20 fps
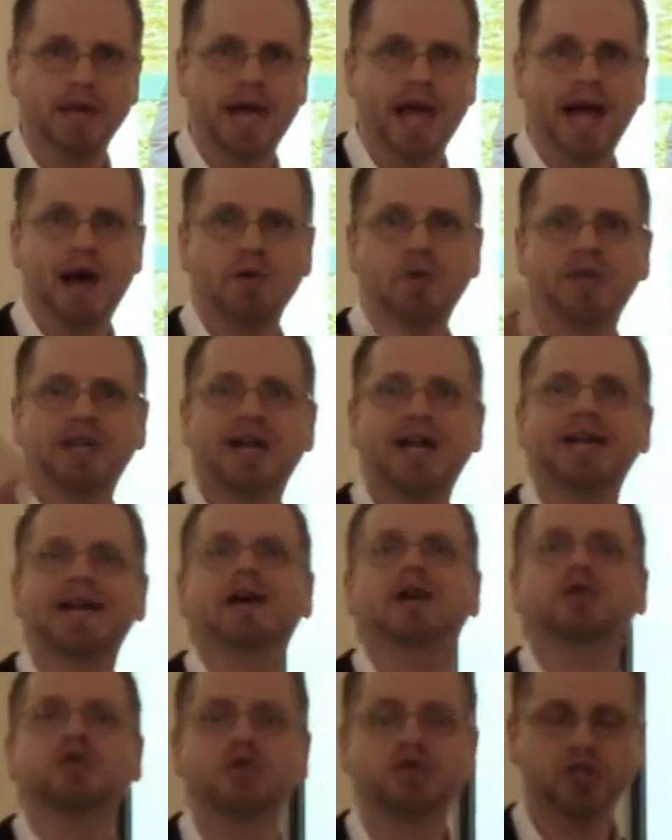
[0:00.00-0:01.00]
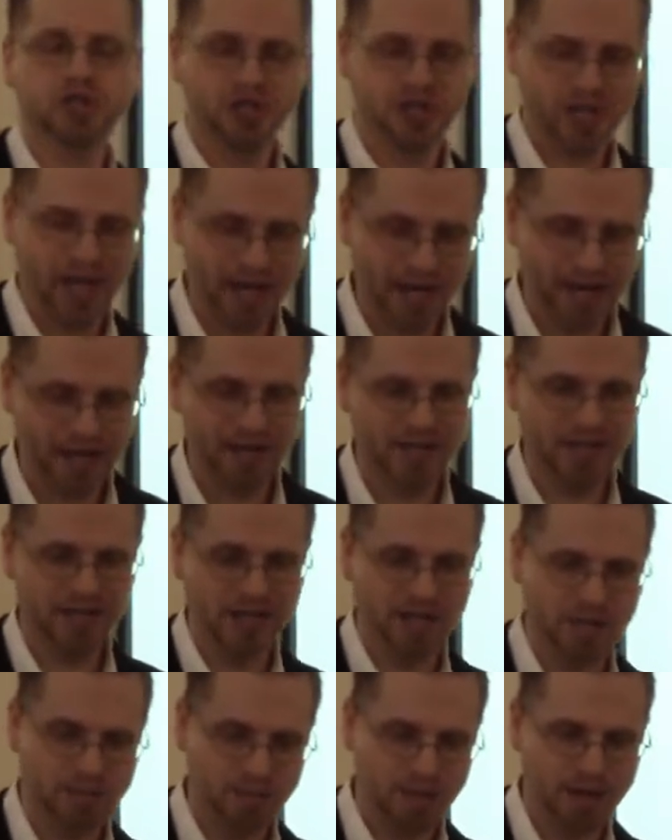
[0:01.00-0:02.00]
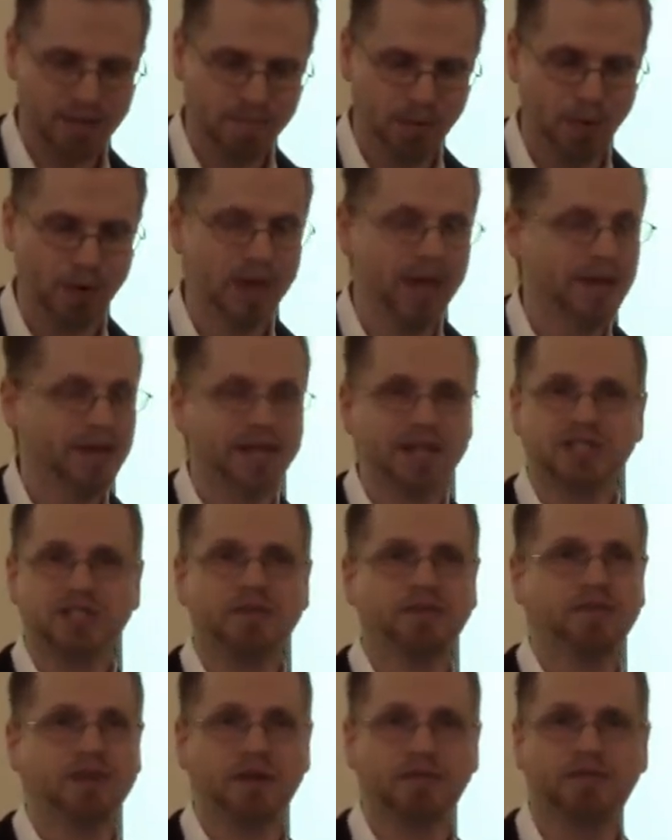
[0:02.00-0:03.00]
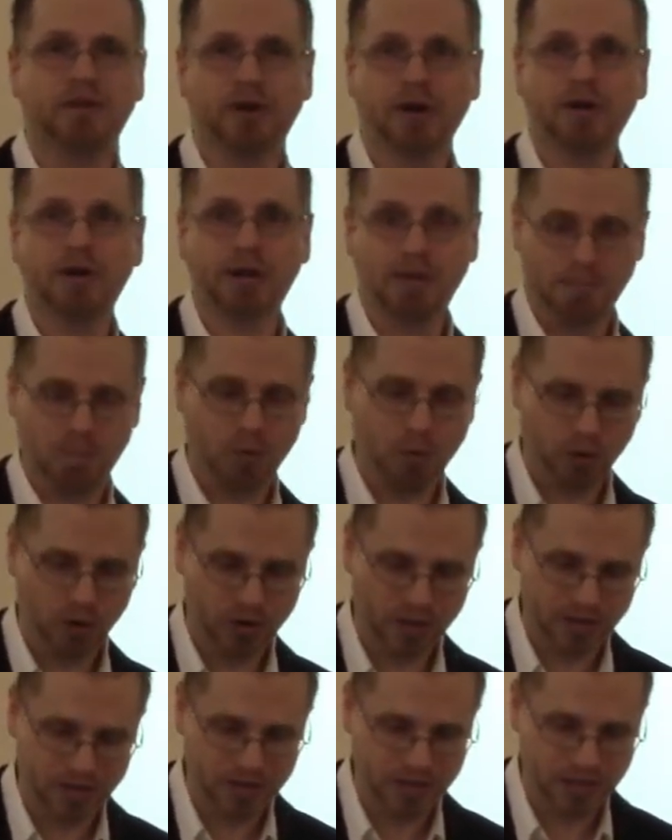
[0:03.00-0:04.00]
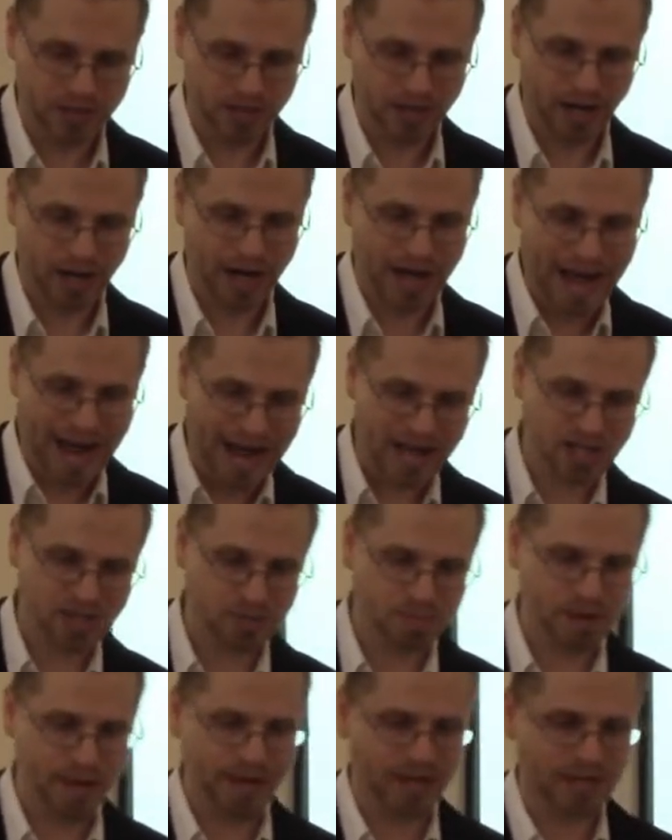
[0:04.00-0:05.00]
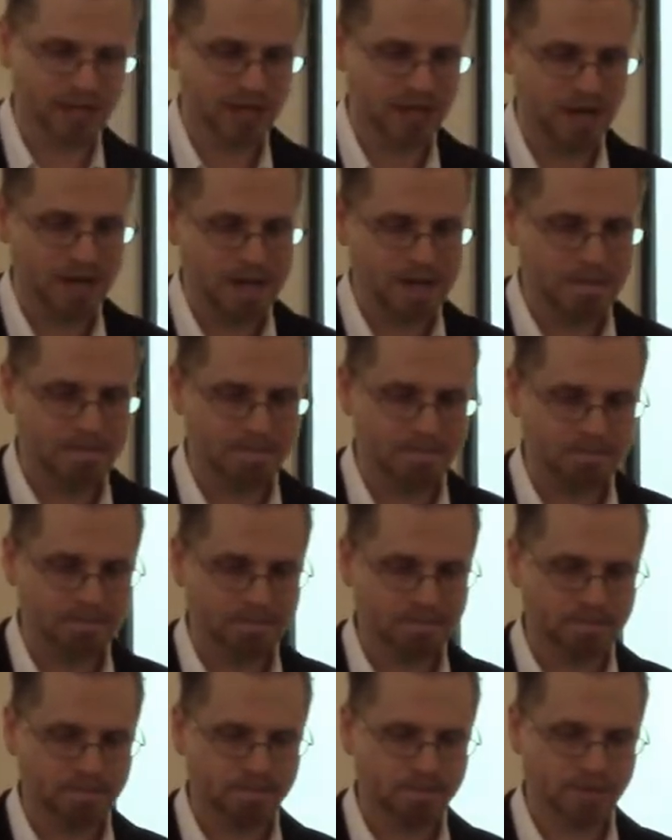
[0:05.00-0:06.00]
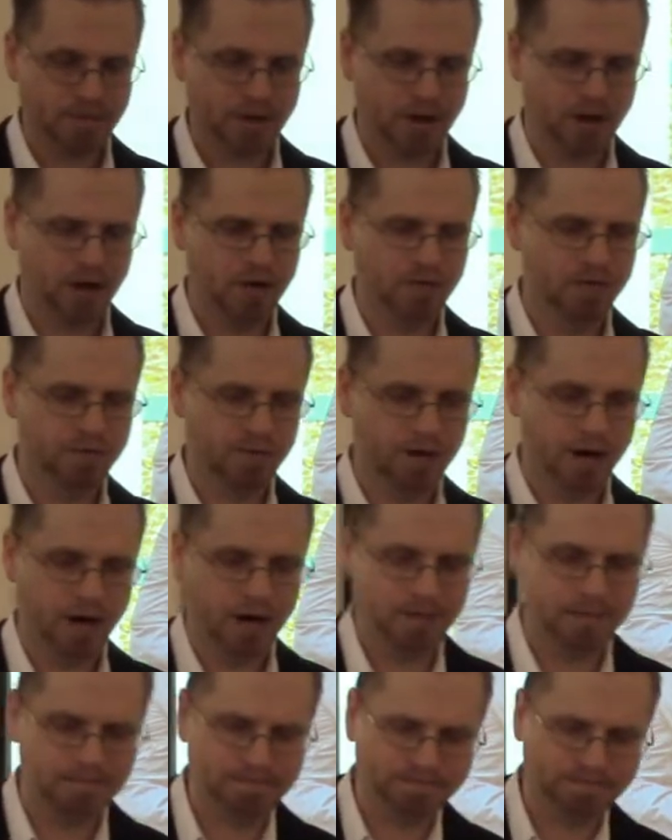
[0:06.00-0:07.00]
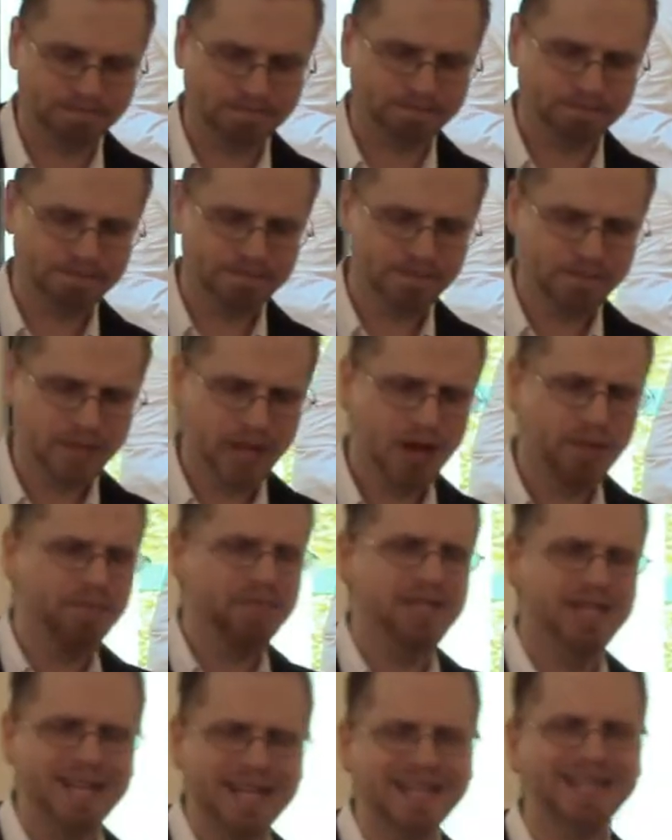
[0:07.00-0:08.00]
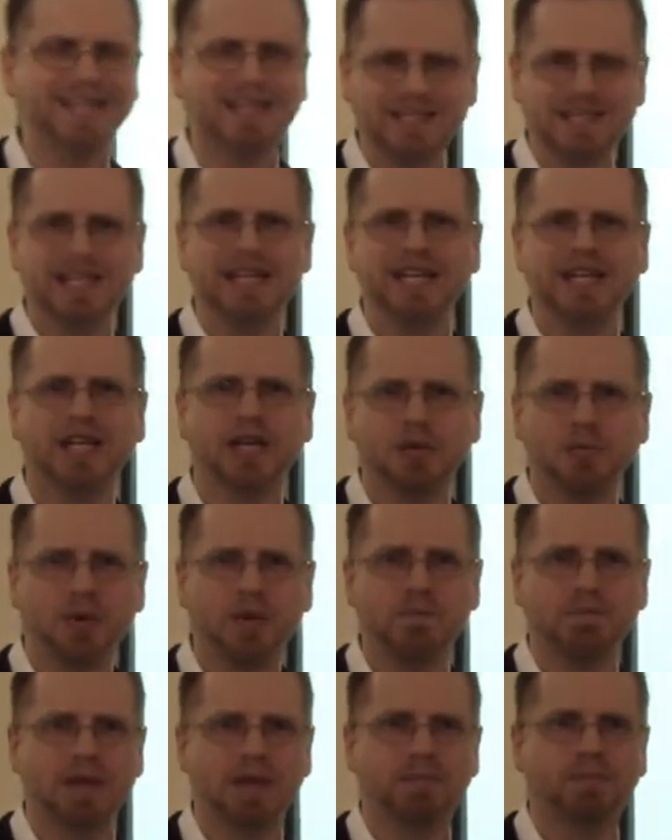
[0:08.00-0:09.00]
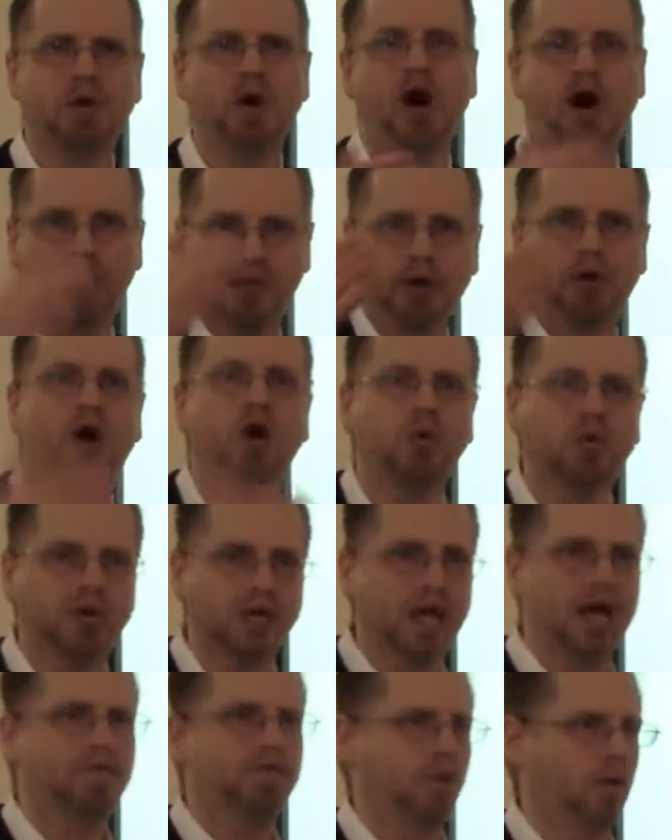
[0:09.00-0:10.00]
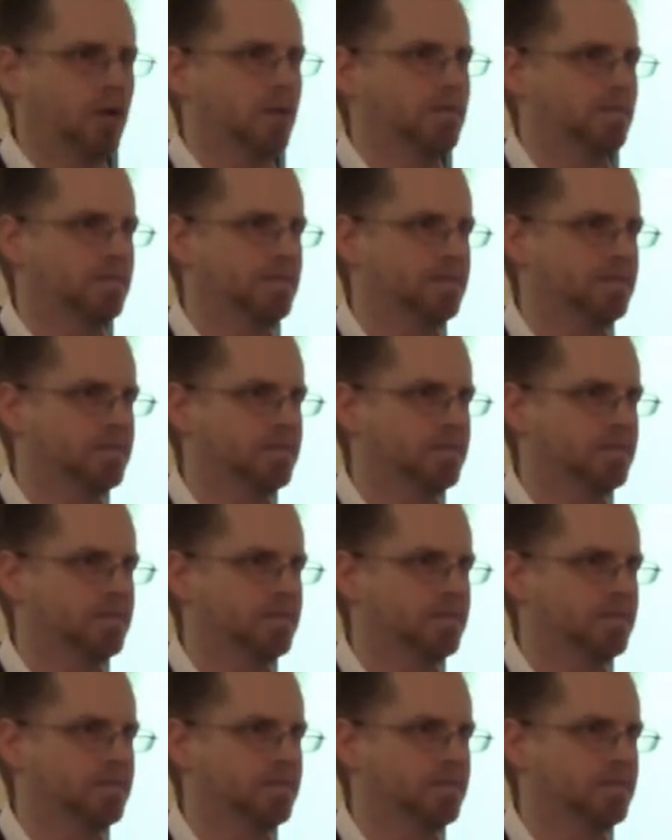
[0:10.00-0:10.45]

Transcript: How can I understand these people? That's a, a very important uh, aspect of, um, of deal, dealing with people on their own level